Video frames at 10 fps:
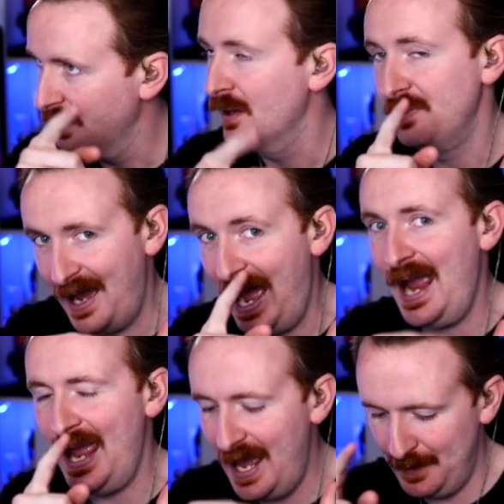
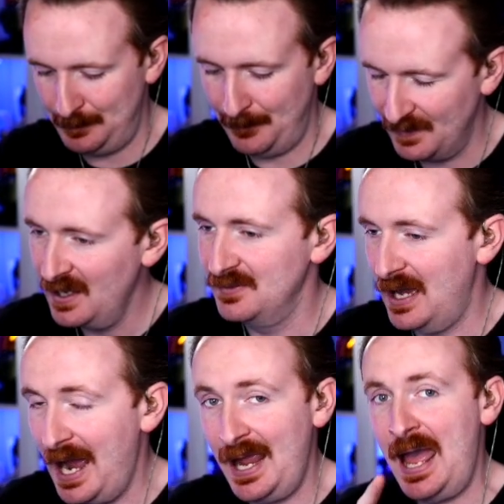The
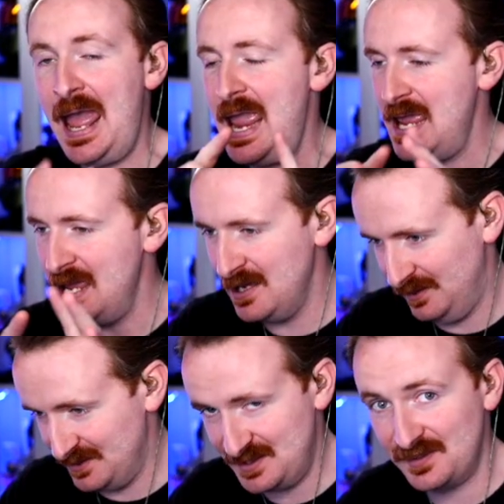hi-hat and
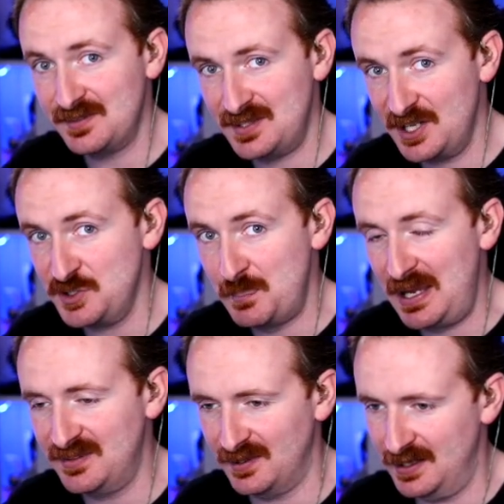the synthesized
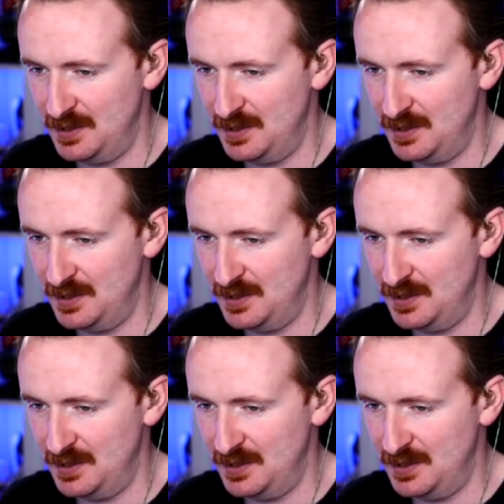bass line.